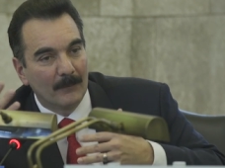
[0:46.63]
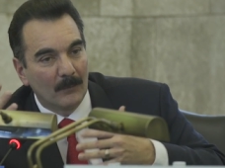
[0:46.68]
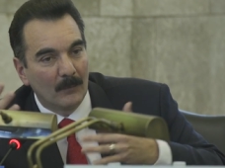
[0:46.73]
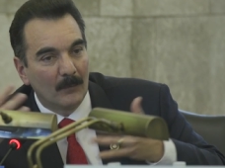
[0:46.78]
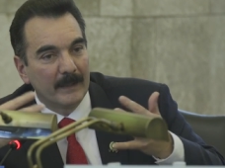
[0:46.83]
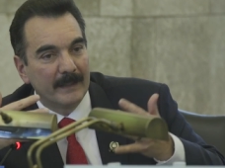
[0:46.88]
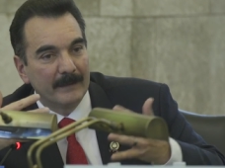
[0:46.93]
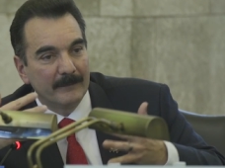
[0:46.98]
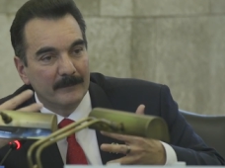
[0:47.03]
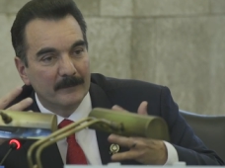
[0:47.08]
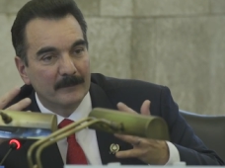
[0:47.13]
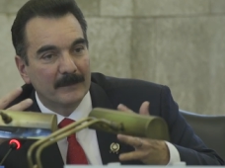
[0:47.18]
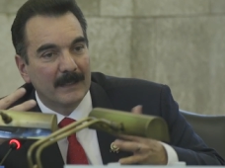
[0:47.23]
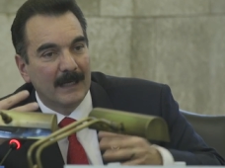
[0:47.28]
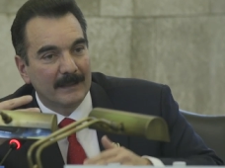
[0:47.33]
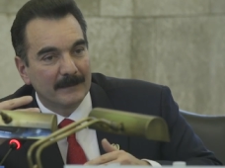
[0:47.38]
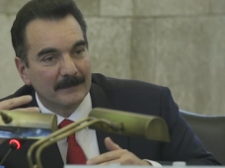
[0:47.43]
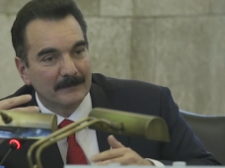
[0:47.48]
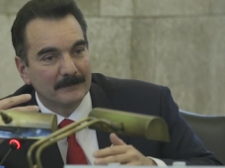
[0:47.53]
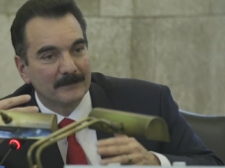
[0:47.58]
we've
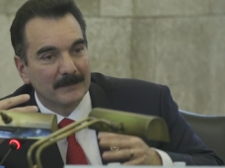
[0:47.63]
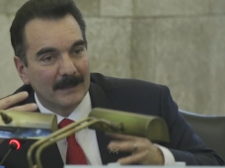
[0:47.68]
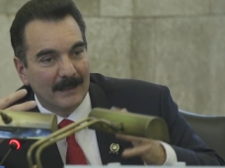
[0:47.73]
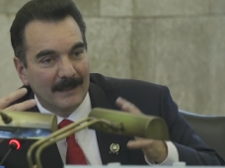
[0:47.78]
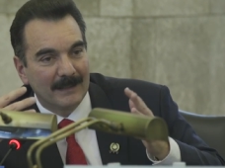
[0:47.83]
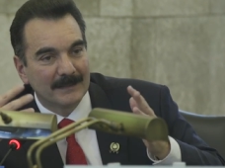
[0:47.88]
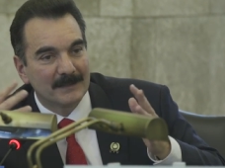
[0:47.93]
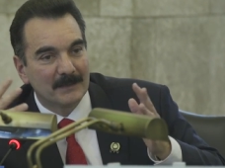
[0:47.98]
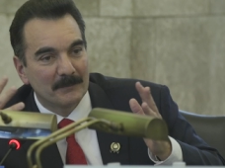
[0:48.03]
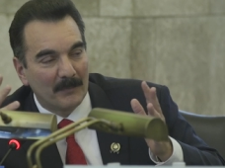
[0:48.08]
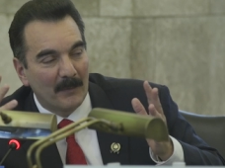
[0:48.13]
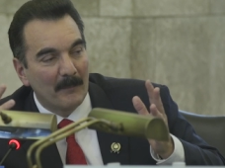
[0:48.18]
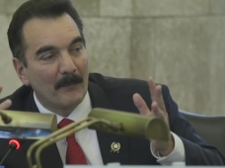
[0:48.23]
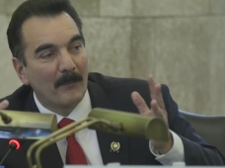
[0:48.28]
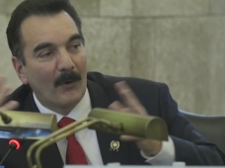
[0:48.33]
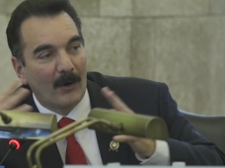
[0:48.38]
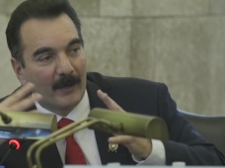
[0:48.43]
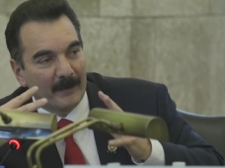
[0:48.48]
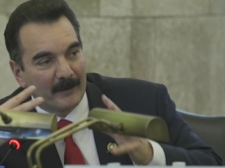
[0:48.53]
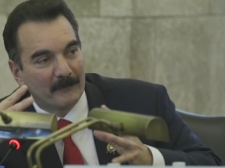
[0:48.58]
gotten as
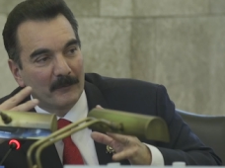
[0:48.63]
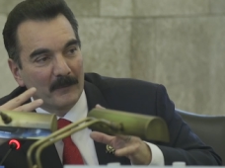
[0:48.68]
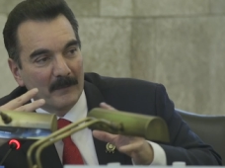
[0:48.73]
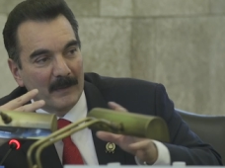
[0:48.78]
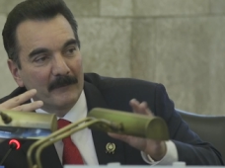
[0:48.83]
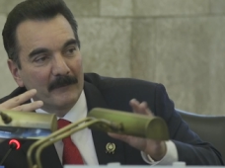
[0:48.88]
bombarded from